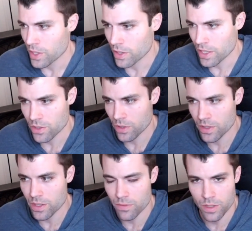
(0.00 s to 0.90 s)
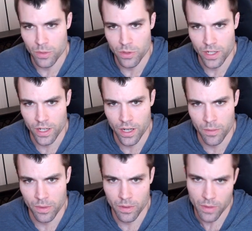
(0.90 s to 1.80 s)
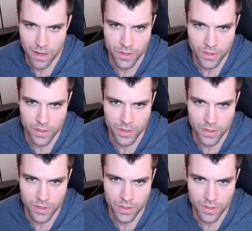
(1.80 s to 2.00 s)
Okay, so I reboot here. I have